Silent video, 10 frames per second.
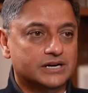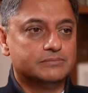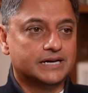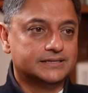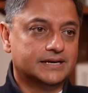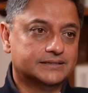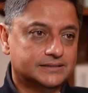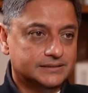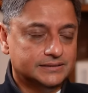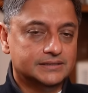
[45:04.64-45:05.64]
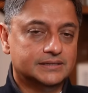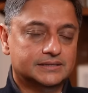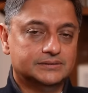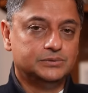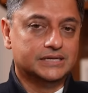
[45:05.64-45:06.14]
one by the other,
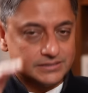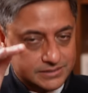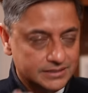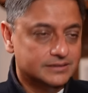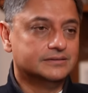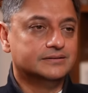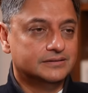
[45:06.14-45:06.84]
we are still